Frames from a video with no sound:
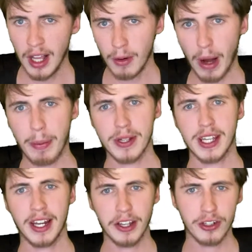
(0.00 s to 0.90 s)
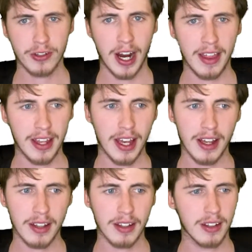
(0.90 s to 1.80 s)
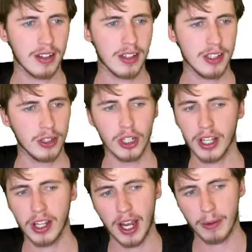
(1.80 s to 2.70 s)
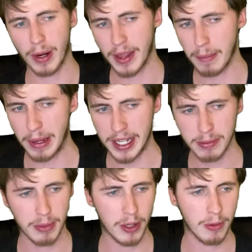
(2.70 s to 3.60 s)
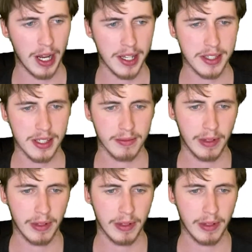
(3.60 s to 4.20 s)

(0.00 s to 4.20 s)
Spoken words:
representing Australia, is looking like one of the best middleweights